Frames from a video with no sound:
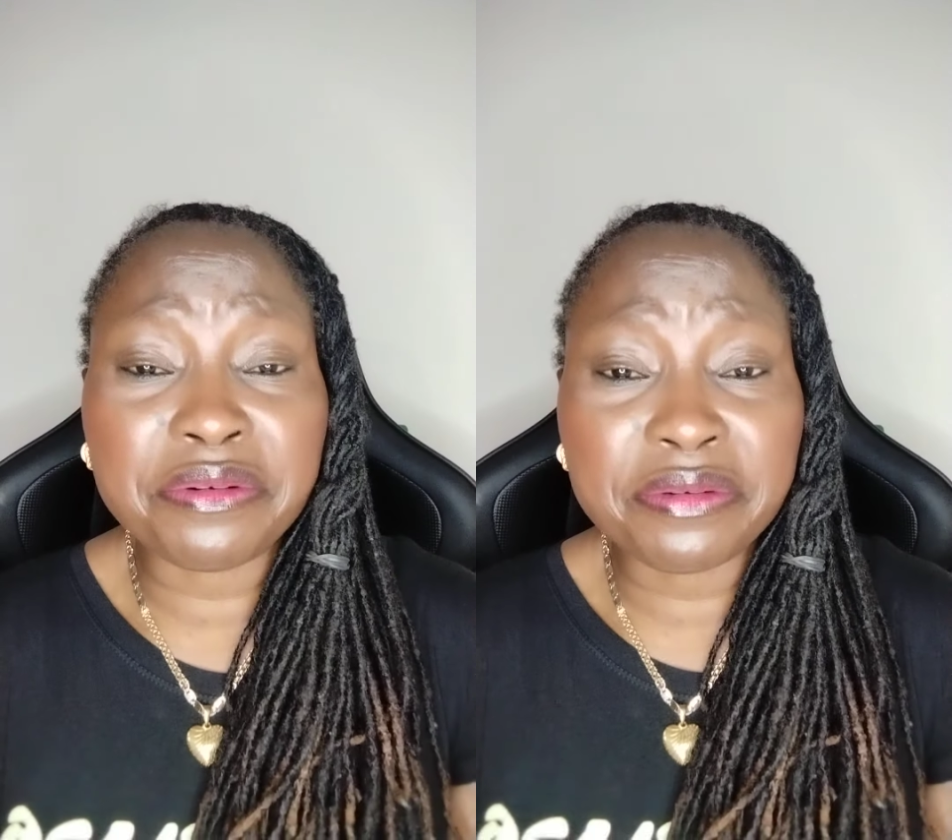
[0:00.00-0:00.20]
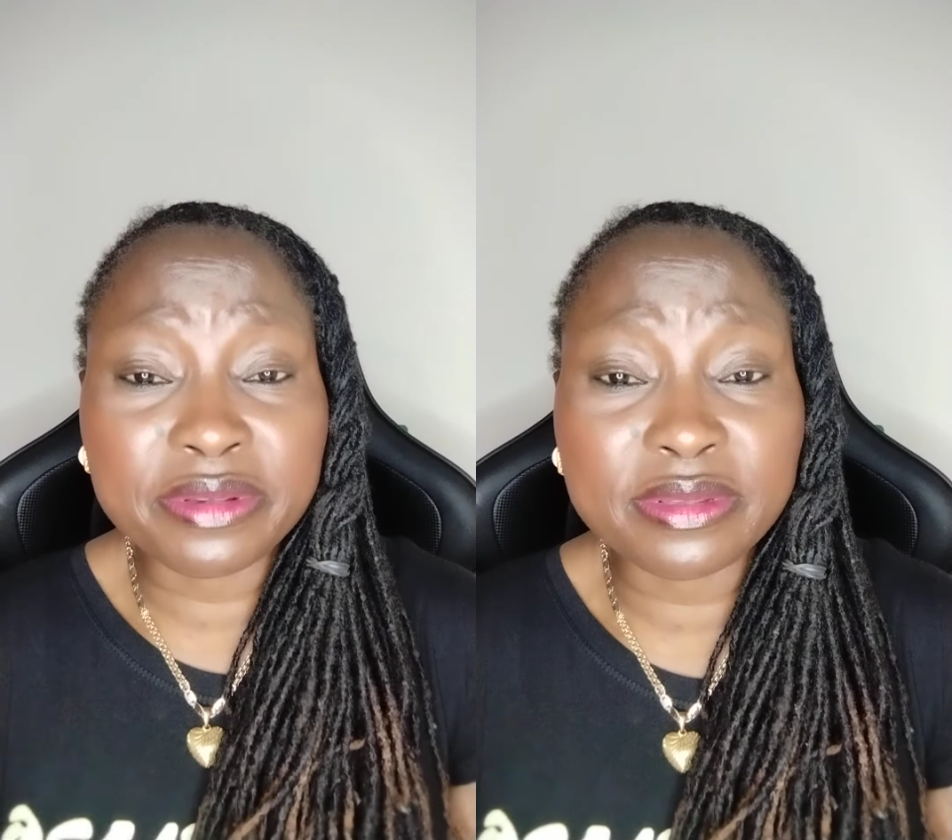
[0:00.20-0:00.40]

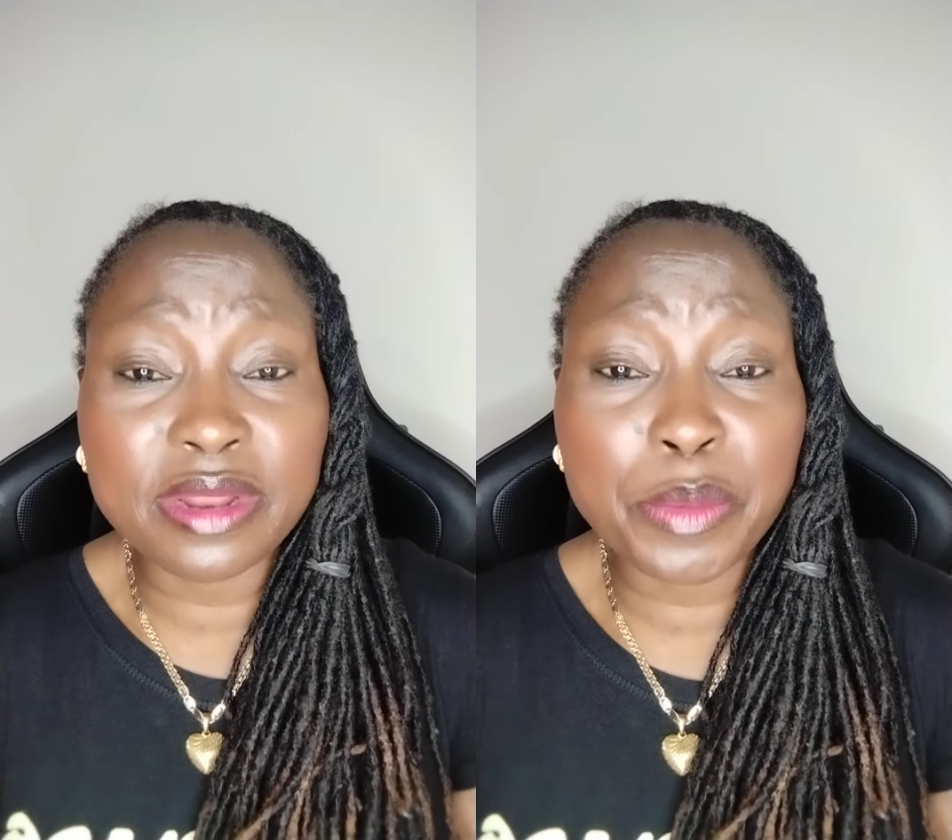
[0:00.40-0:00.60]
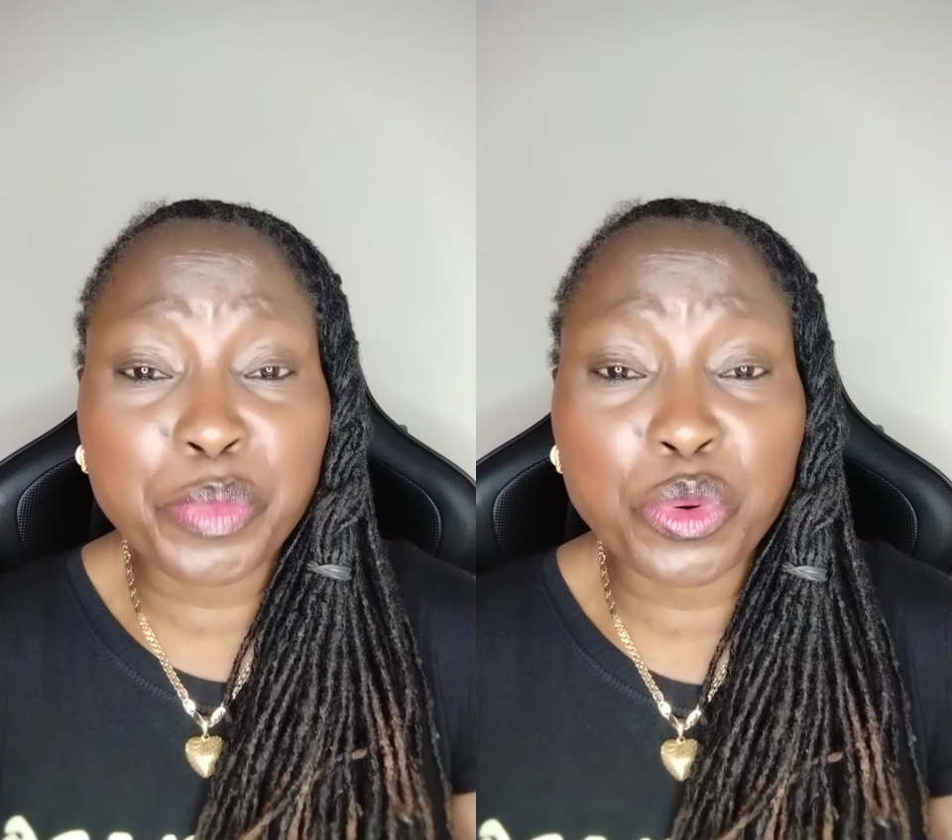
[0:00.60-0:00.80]

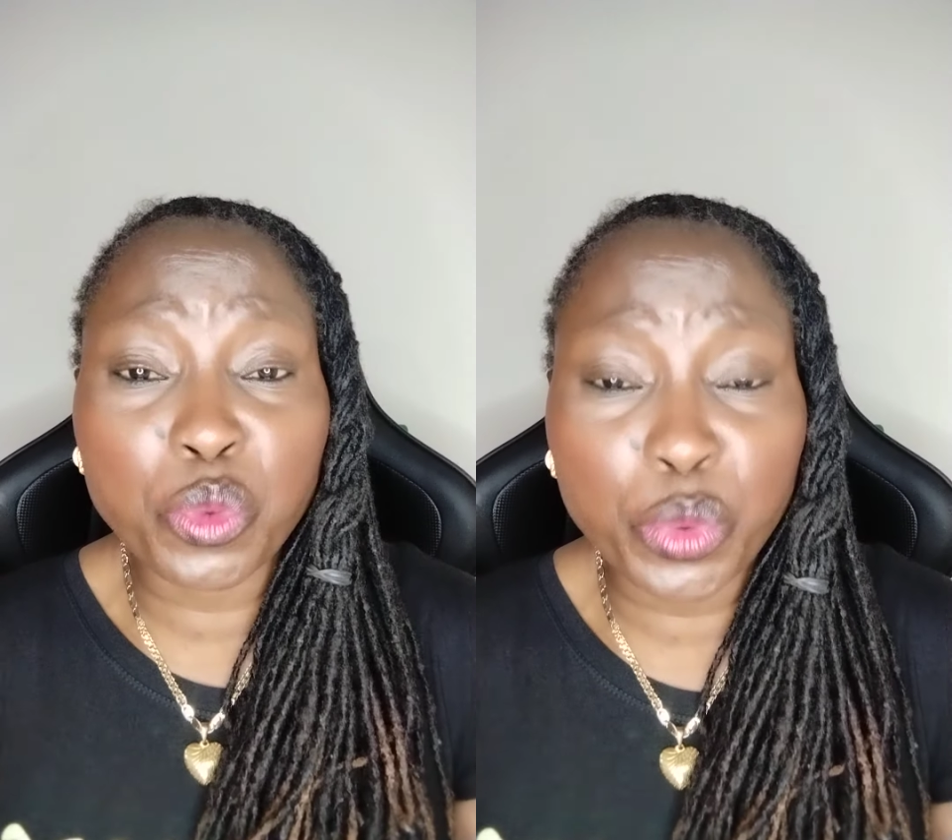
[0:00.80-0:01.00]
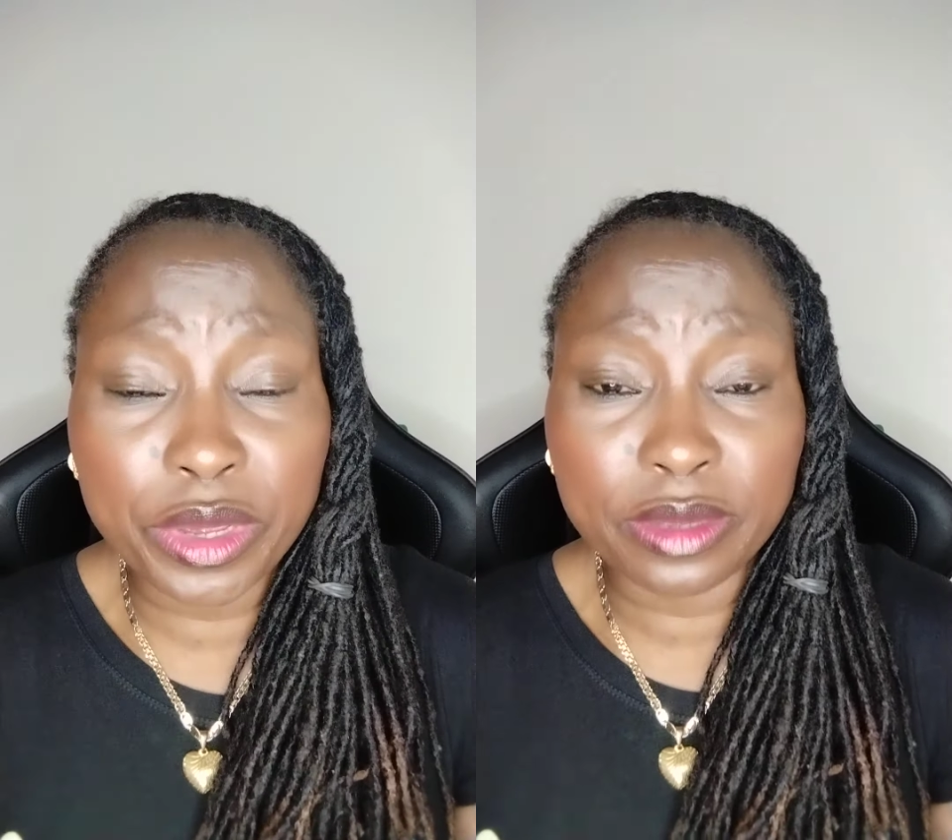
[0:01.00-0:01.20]

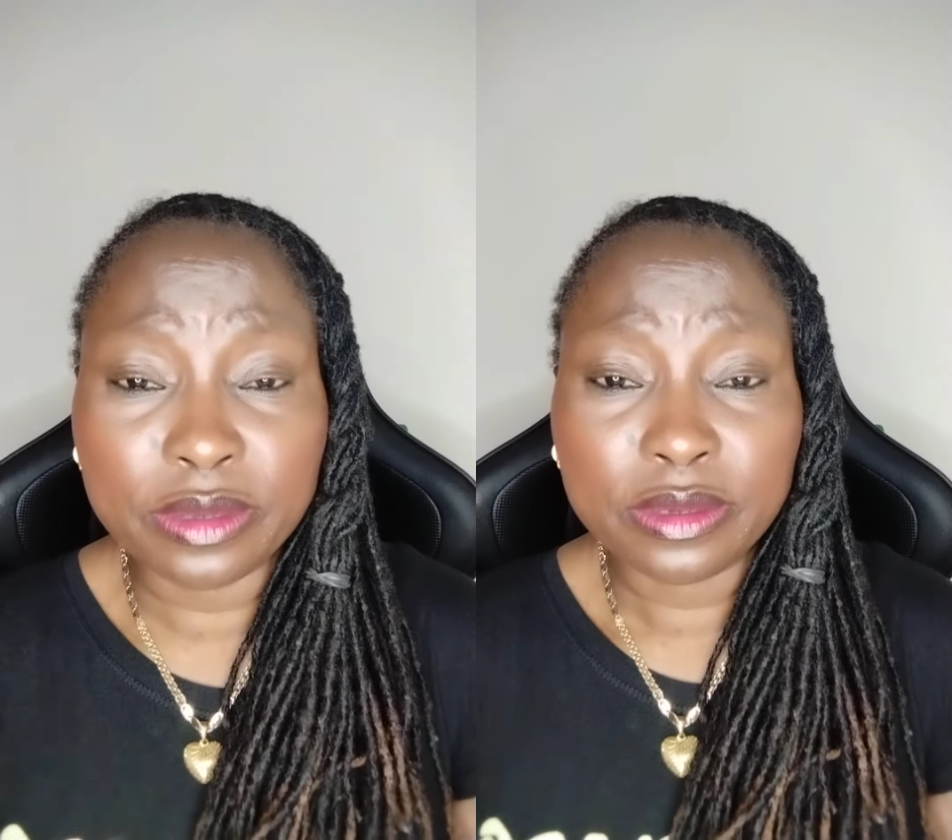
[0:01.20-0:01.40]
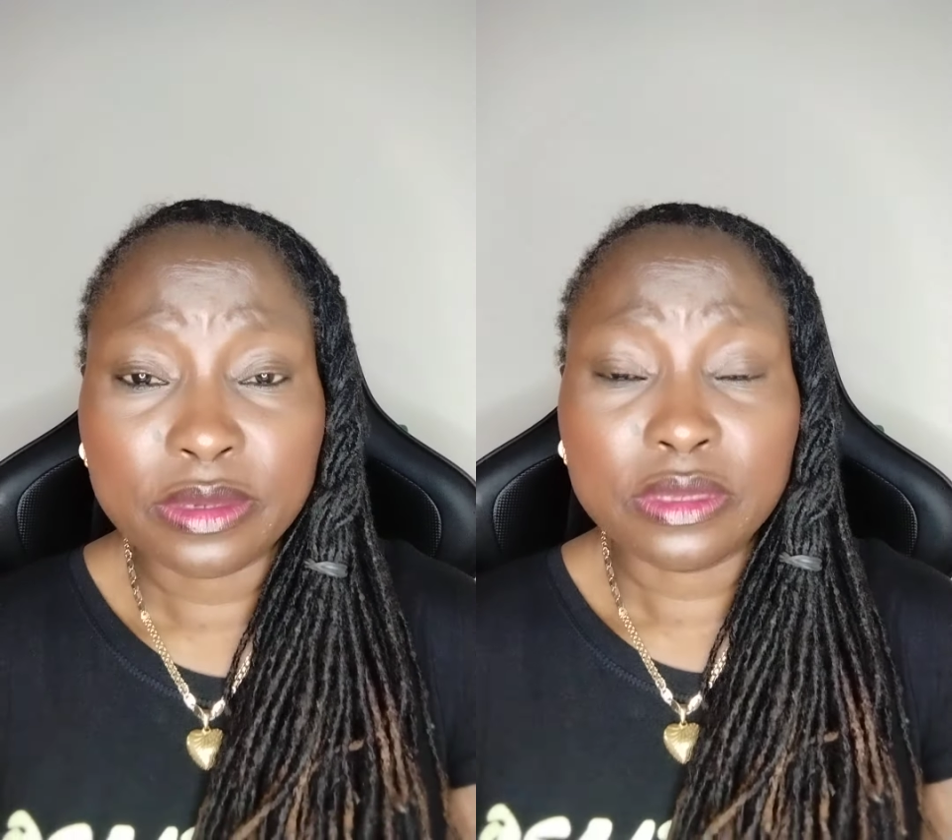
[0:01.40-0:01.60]
reasonable way